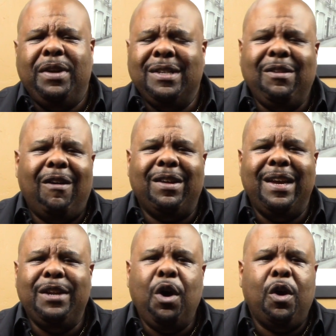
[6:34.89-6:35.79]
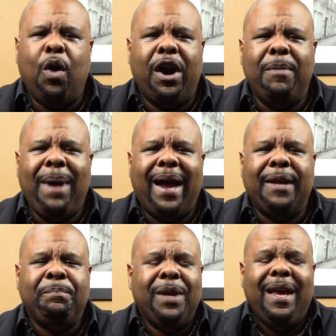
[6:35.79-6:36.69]
It's all good. Don't worry about
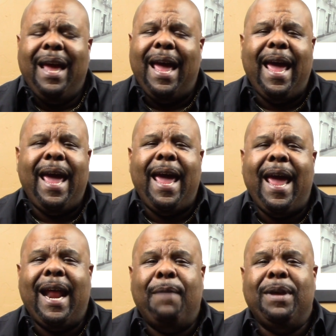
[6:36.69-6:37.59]
it." And